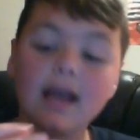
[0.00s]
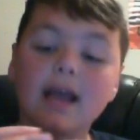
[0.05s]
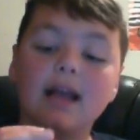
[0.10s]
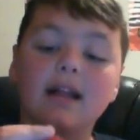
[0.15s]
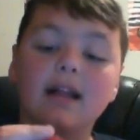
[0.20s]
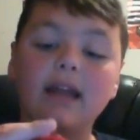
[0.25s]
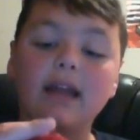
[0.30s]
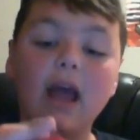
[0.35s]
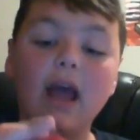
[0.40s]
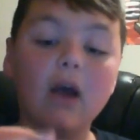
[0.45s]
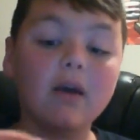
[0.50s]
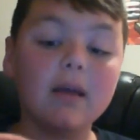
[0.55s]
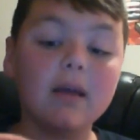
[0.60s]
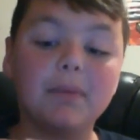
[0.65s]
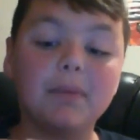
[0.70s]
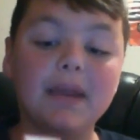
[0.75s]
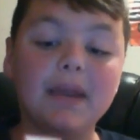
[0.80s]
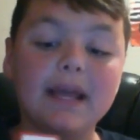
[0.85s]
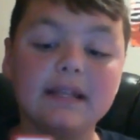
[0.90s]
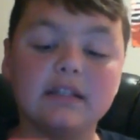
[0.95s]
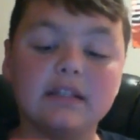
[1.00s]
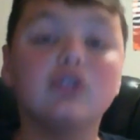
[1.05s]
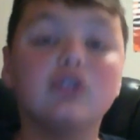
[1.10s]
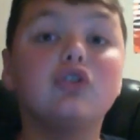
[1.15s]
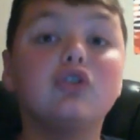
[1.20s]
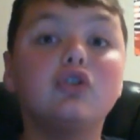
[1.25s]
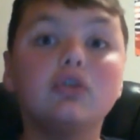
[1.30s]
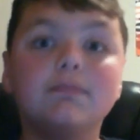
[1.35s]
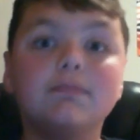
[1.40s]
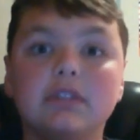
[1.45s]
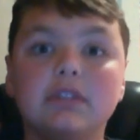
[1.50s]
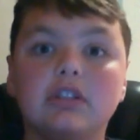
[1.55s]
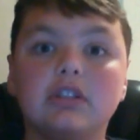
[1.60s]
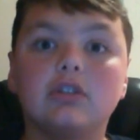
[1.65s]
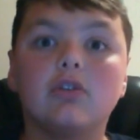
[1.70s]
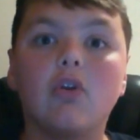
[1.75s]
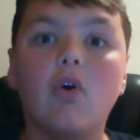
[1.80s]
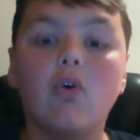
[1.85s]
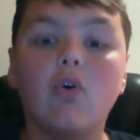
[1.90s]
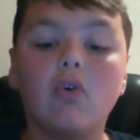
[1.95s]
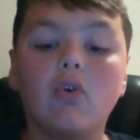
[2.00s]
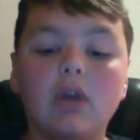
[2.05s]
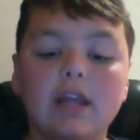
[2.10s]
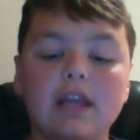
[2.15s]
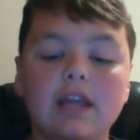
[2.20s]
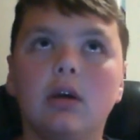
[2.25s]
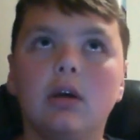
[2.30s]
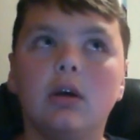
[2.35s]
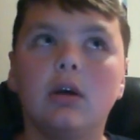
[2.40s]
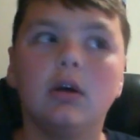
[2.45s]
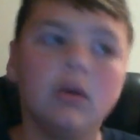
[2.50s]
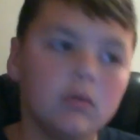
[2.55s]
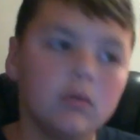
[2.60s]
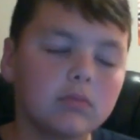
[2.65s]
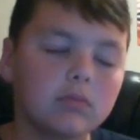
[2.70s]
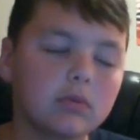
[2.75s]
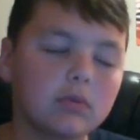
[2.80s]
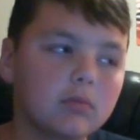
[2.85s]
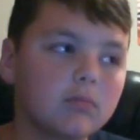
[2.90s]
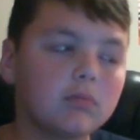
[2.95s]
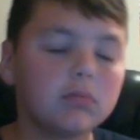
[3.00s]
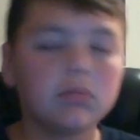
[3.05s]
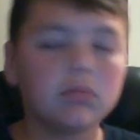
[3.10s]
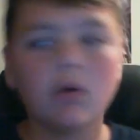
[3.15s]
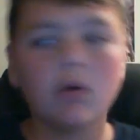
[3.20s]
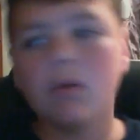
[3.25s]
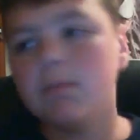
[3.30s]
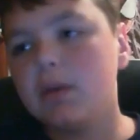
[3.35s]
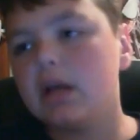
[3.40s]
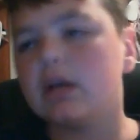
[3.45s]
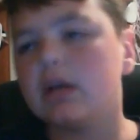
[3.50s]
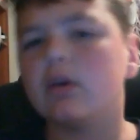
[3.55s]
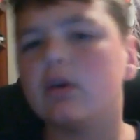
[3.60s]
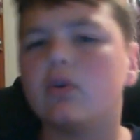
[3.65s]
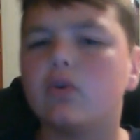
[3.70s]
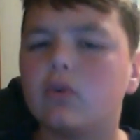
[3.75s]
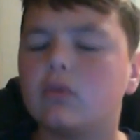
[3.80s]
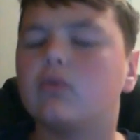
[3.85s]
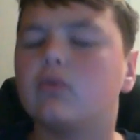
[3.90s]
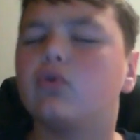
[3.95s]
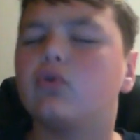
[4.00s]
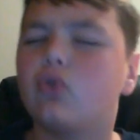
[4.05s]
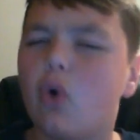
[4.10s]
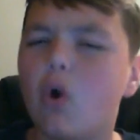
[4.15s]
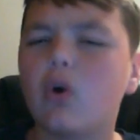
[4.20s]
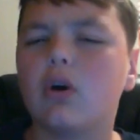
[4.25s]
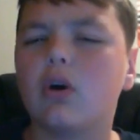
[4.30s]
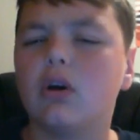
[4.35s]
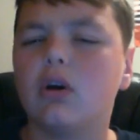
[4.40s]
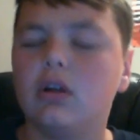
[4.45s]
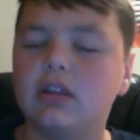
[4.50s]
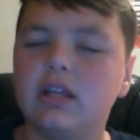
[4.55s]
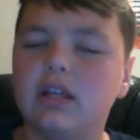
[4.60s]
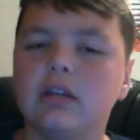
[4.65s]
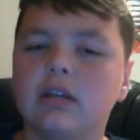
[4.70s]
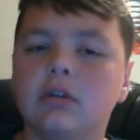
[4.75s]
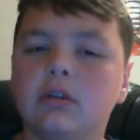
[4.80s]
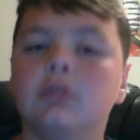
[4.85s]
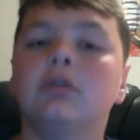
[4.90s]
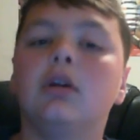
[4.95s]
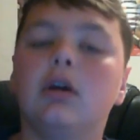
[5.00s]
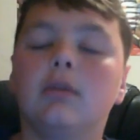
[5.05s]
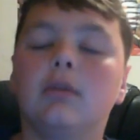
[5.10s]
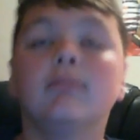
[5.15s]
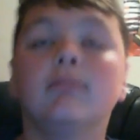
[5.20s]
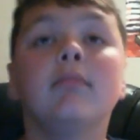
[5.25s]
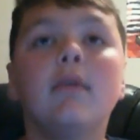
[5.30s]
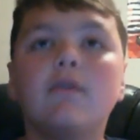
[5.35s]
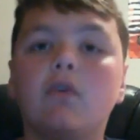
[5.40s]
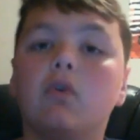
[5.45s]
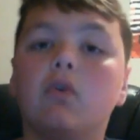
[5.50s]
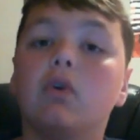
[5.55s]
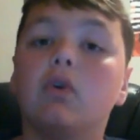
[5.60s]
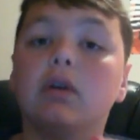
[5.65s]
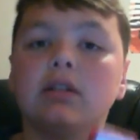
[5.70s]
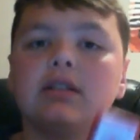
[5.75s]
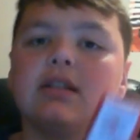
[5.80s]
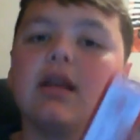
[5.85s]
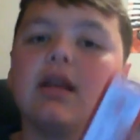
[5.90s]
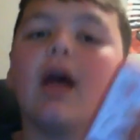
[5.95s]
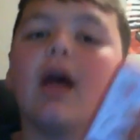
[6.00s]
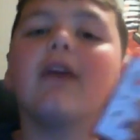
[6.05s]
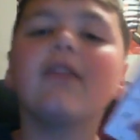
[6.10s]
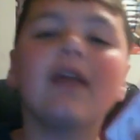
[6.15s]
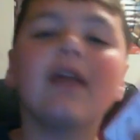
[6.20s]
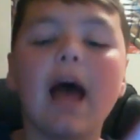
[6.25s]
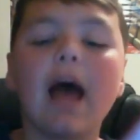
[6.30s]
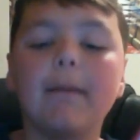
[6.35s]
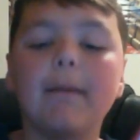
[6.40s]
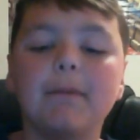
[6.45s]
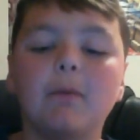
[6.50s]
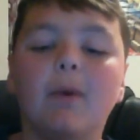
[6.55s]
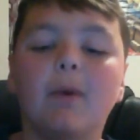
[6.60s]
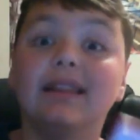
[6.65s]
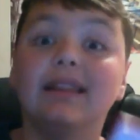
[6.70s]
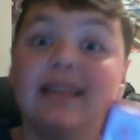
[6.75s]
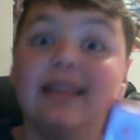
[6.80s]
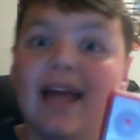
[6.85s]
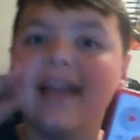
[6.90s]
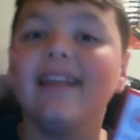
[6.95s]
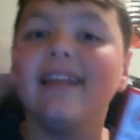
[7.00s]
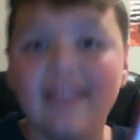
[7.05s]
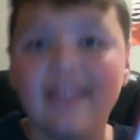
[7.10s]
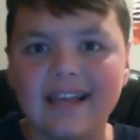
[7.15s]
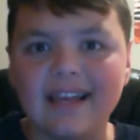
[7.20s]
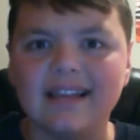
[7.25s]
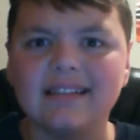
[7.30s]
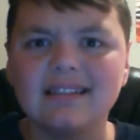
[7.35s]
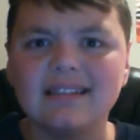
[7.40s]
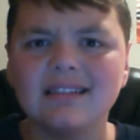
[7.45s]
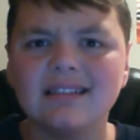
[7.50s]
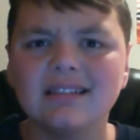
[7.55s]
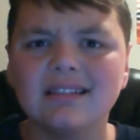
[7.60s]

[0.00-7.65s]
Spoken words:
Now it plays it super slowly and a bit darker than of course, the other happy one, like this.